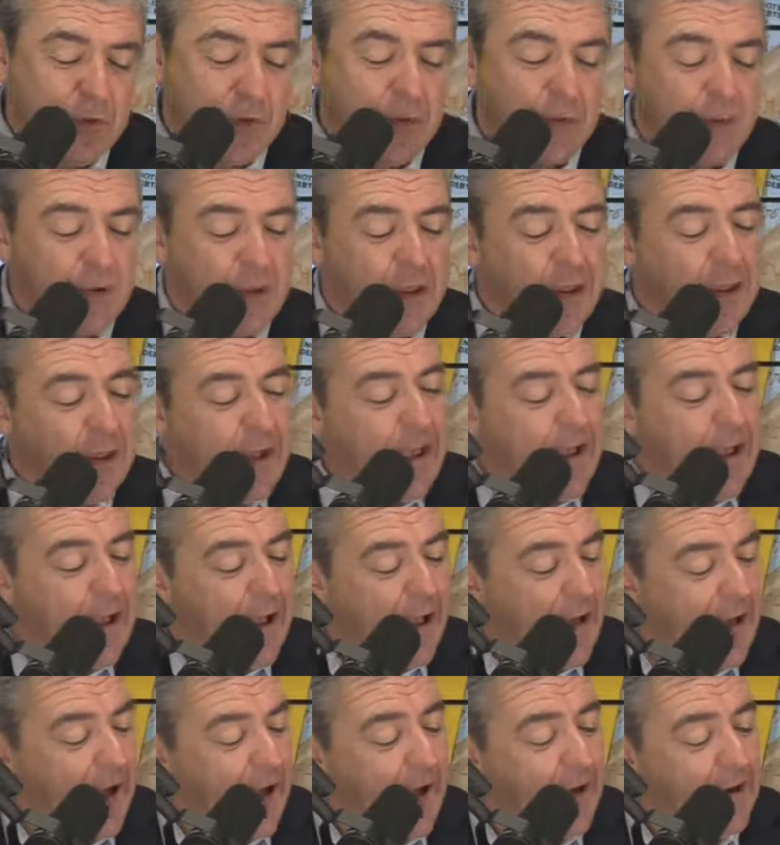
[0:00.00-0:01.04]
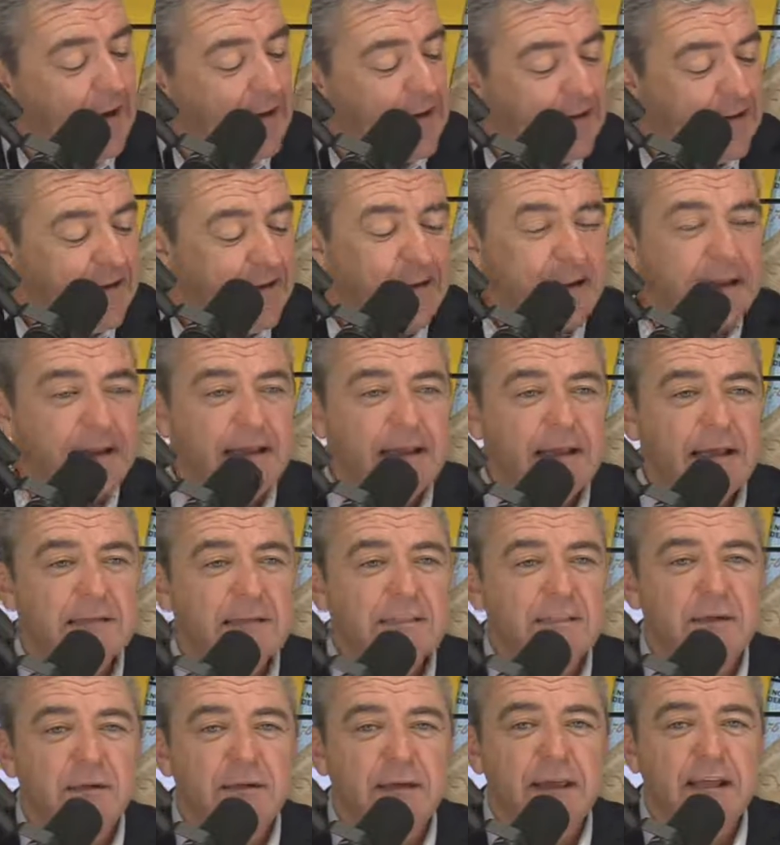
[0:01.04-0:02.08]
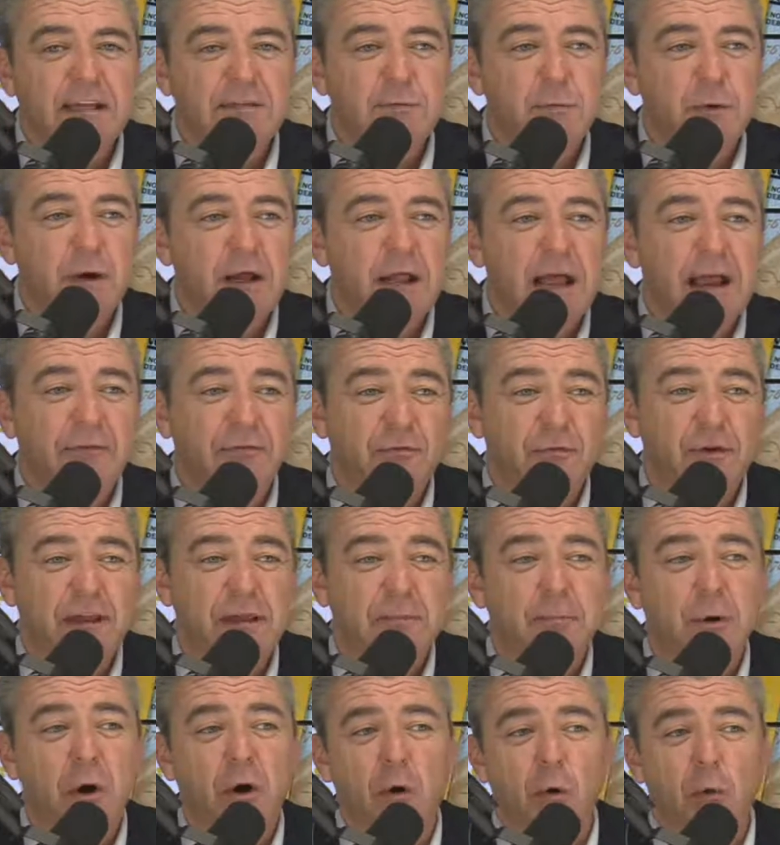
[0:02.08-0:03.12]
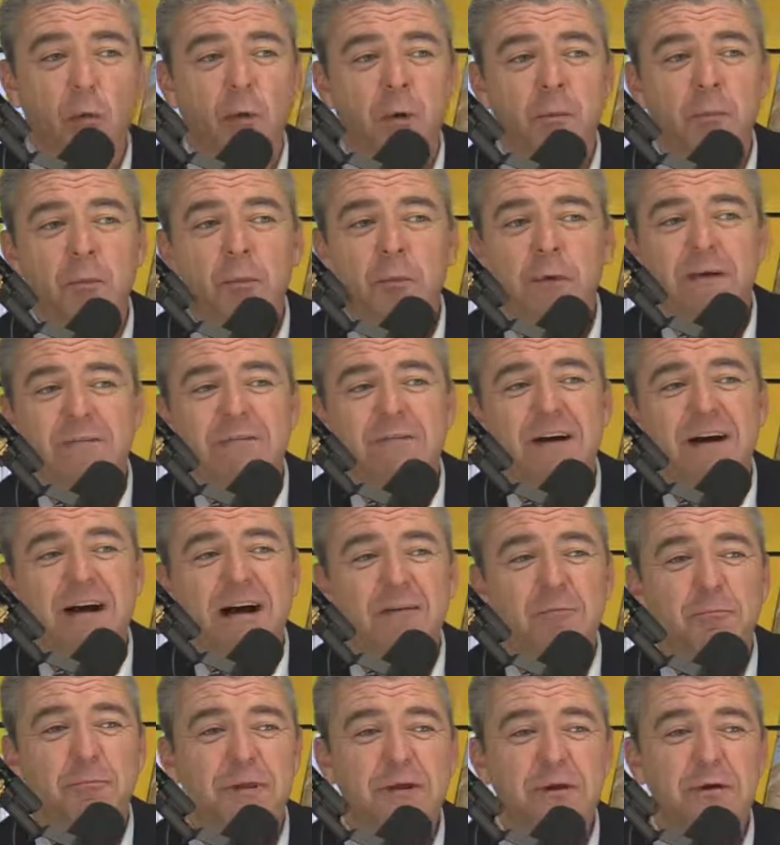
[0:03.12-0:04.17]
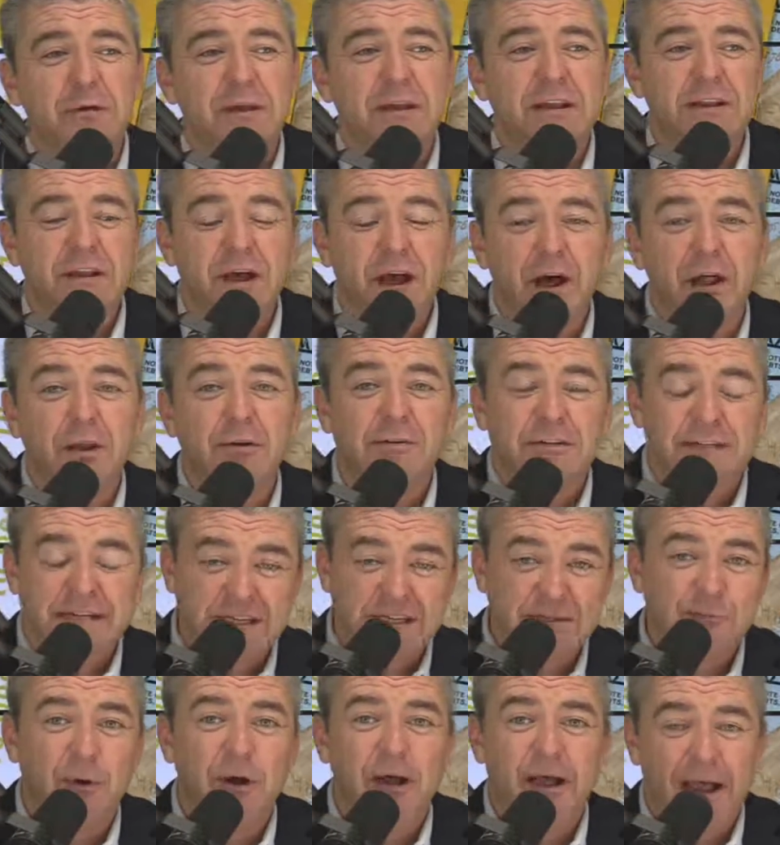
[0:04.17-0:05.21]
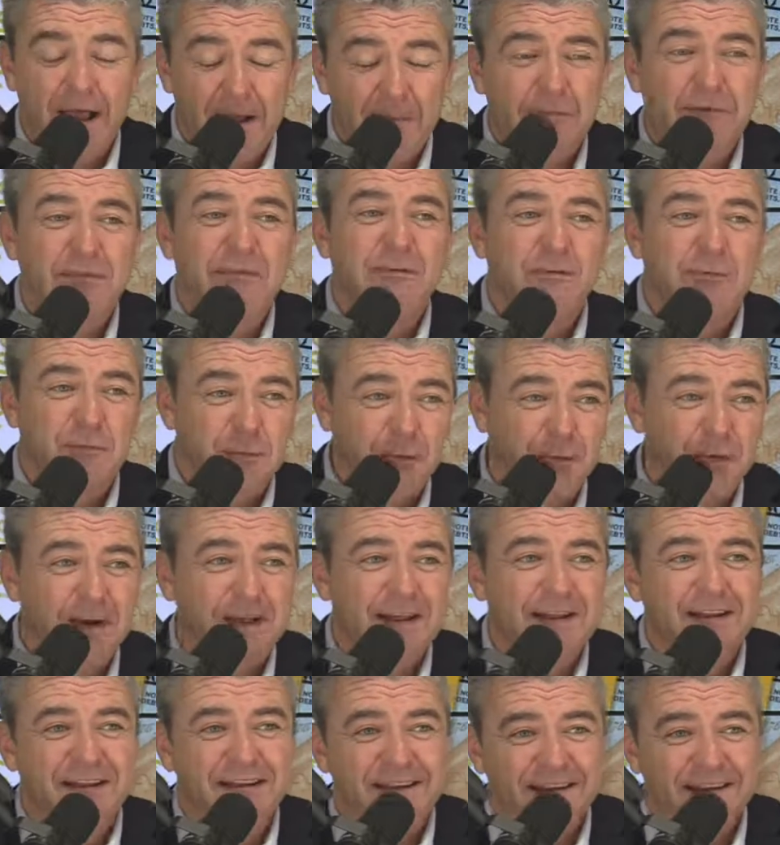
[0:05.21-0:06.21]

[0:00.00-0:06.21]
though. I didn't get in. So guess what? After he bought $1.5 billion, guess what happened this morning?